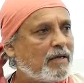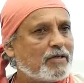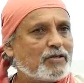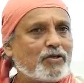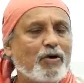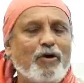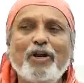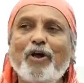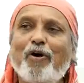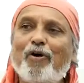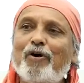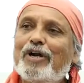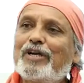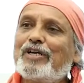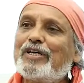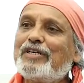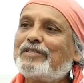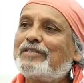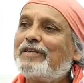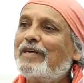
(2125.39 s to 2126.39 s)
So
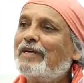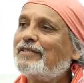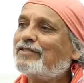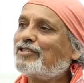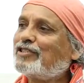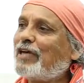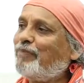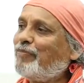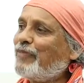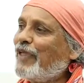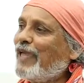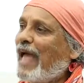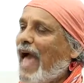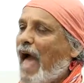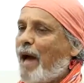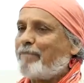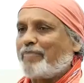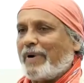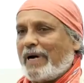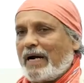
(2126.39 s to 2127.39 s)
it is something
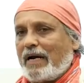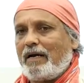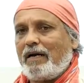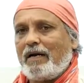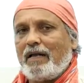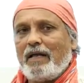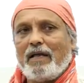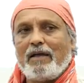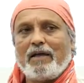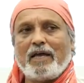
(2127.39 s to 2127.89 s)
happened,